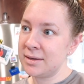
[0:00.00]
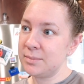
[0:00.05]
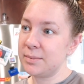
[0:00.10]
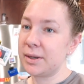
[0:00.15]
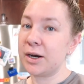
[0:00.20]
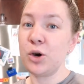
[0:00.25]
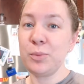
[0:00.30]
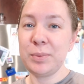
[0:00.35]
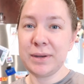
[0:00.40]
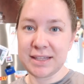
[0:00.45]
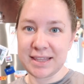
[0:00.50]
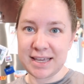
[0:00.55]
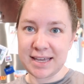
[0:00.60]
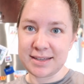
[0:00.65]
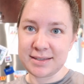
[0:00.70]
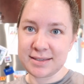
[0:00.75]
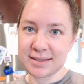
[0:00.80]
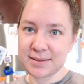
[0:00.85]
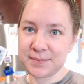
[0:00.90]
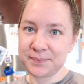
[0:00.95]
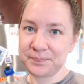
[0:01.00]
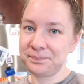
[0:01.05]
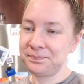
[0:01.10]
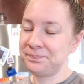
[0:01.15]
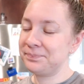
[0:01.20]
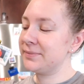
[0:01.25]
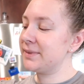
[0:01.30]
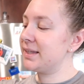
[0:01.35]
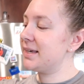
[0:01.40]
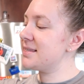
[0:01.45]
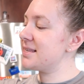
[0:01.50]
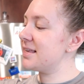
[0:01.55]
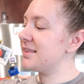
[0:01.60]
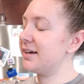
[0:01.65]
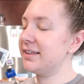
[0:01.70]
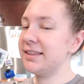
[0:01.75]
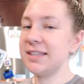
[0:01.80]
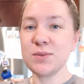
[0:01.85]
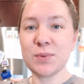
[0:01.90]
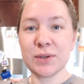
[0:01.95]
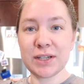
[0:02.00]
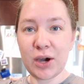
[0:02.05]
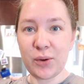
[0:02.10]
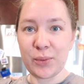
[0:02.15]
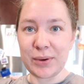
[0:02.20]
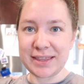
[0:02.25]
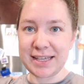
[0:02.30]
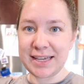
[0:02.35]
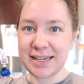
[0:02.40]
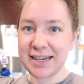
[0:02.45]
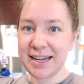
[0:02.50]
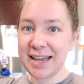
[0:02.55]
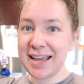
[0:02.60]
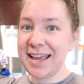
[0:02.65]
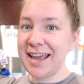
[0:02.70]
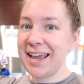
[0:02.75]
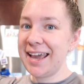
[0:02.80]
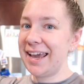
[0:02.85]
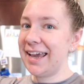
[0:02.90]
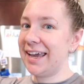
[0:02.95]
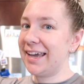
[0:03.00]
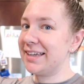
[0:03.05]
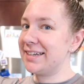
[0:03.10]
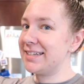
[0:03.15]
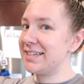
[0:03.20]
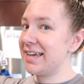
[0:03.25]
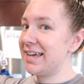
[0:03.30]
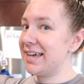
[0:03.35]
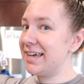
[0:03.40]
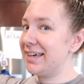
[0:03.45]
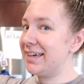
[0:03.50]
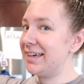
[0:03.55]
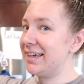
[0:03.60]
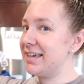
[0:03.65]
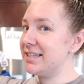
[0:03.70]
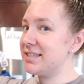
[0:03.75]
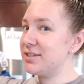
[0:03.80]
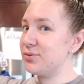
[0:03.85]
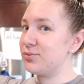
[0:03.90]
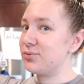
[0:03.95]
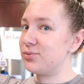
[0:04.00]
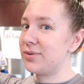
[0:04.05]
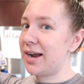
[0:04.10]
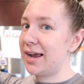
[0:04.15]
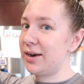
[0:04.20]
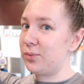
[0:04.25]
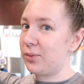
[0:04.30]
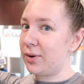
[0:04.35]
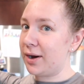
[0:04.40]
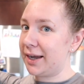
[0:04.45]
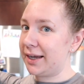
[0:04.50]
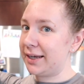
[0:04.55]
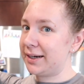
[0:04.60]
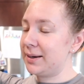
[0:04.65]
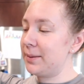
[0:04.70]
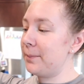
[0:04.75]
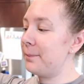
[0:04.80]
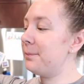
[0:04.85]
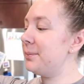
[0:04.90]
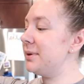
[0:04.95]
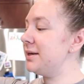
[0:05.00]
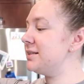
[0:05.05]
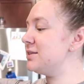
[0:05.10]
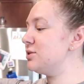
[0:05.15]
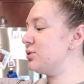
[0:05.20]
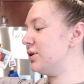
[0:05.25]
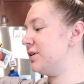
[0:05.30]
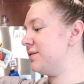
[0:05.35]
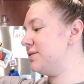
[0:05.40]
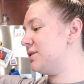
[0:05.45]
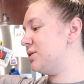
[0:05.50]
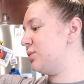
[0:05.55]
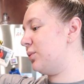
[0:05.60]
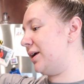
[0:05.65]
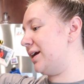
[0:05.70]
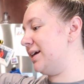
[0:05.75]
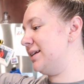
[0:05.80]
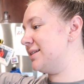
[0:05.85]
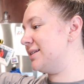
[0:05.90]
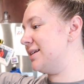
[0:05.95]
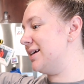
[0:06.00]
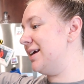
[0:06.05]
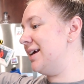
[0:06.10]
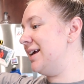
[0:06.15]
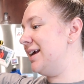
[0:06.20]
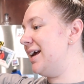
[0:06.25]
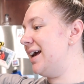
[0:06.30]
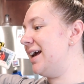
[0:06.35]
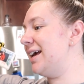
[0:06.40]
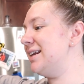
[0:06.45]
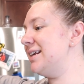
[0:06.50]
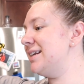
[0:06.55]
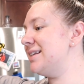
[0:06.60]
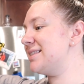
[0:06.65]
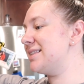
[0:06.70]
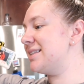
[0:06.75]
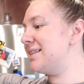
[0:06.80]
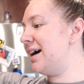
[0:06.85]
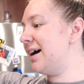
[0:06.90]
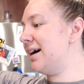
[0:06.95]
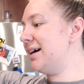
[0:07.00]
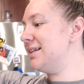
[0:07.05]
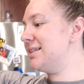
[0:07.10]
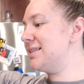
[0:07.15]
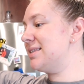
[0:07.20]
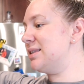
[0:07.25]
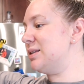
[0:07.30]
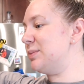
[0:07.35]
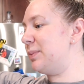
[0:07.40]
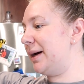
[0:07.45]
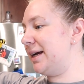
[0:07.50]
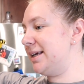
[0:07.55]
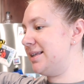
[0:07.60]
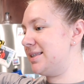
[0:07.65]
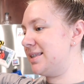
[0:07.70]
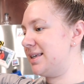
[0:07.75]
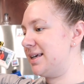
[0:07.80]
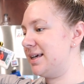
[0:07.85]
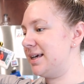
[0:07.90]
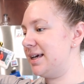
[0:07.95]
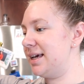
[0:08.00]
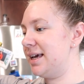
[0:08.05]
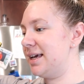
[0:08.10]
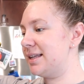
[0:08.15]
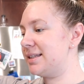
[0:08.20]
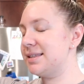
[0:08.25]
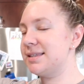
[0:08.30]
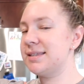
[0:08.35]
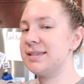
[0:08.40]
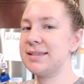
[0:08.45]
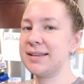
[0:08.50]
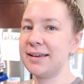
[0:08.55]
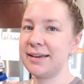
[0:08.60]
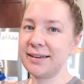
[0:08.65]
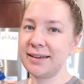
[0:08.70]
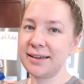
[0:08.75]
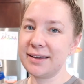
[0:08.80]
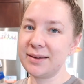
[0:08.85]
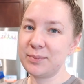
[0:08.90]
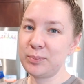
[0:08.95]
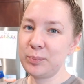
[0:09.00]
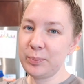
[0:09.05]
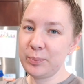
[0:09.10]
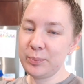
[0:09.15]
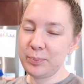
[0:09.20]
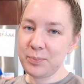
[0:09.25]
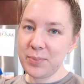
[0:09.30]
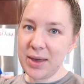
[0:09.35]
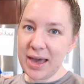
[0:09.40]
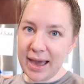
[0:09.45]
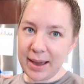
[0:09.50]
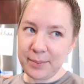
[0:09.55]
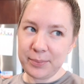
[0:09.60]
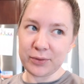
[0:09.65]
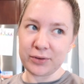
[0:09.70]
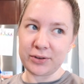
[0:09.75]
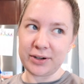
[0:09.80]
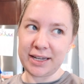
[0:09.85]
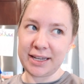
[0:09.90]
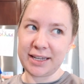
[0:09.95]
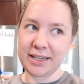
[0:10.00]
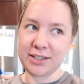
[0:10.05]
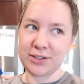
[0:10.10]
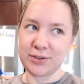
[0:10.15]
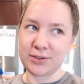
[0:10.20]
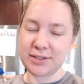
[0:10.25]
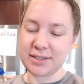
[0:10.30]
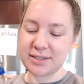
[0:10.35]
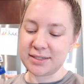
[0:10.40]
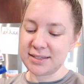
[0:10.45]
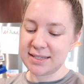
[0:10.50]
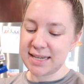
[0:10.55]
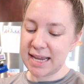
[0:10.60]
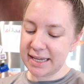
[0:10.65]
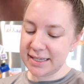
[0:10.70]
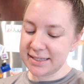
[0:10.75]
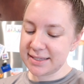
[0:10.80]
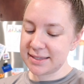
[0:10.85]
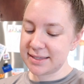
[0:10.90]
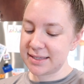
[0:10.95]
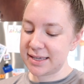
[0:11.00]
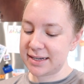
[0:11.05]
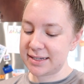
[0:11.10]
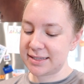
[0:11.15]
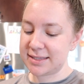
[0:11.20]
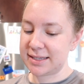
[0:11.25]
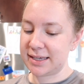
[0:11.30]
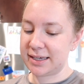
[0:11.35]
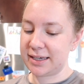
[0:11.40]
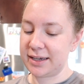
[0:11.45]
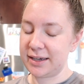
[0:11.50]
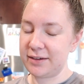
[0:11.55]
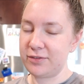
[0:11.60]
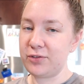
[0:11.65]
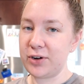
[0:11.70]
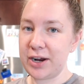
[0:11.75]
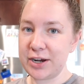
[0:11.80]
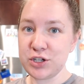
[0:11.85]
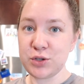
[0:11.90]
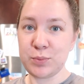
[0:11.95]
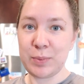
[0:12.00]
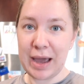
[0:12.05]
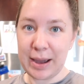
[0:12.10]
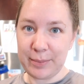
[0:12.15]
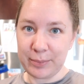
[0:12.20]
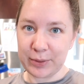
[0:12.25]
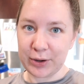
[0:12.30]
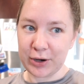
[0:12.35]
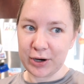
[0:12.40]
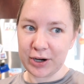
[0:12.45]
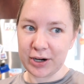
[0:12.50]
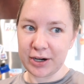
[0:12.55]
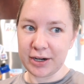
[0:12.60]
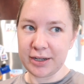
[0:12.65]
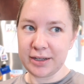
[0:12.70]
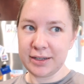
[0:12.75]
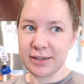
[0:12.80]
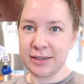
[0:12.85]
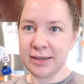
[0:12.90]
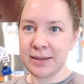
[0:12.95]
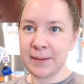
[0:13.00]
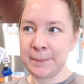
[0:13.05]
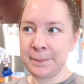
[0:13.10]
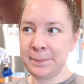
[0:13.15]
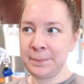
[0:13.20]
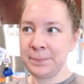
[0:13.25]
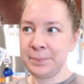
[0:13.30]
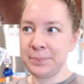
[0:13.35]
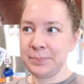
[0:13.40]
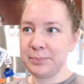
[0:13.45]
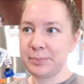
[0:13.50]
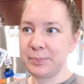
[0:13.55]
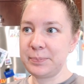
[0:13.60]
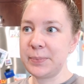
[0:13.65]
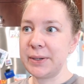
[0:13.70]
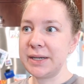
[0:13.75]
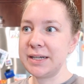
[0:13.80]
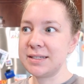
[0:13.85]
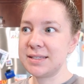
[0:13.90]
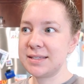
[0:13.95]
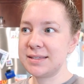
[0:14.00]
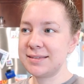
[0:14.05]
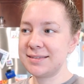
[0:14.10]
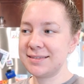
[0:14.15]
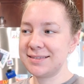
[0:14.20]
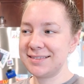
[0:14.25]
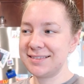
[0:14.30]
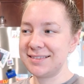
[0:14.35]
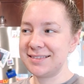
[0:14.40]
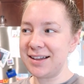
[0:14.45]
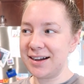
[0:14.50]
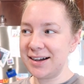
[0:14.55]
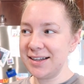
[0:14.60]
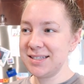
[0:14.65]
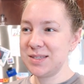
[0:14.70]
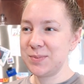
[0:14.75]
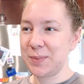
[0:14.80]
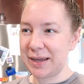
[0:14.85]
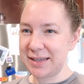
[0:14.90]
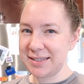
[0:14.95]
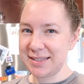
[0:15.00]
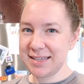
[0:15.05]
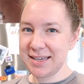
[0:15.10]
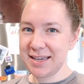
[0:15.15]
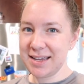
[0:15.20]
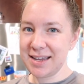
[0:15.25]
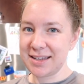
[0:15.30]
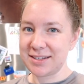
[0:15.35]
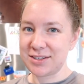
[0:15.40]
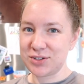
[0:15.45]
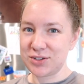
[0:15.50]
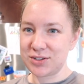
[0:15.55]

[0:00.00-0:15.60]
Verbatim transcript: but I opened this because I thought this would go with it. And it's a red wine, but it's sort of sweet and it is not spicy. It's peppery. You can taste that it's like a fresh pepper, but it's not spicy. It's